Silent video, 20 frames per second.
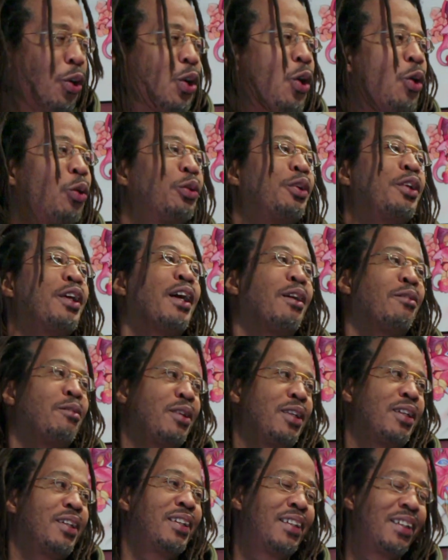golden
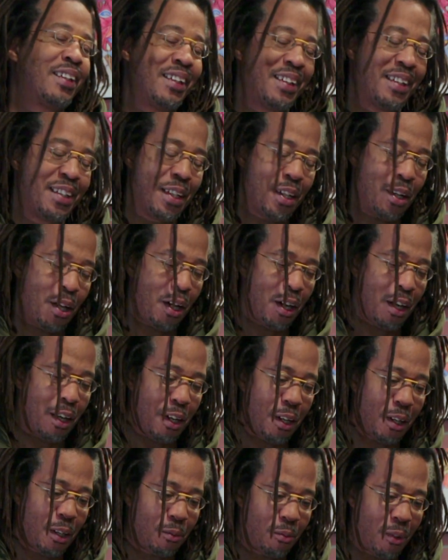era
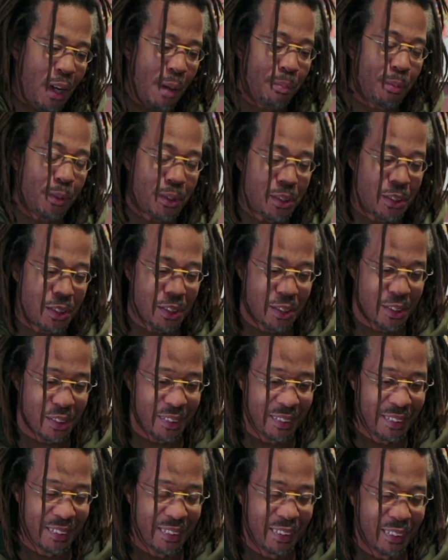rappers
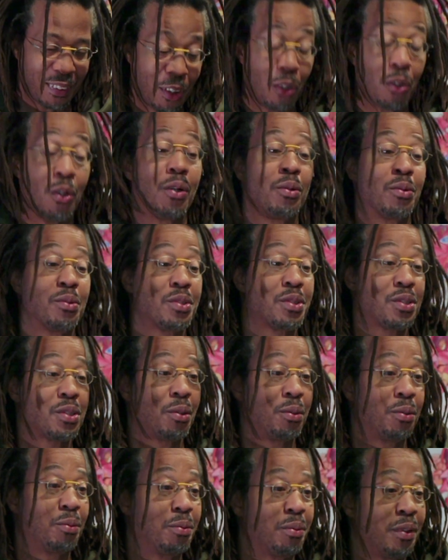logos.
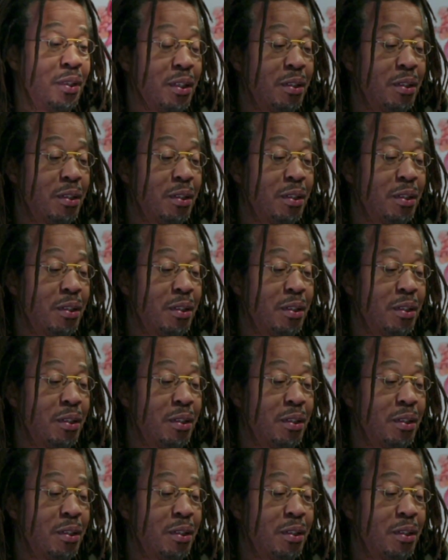So,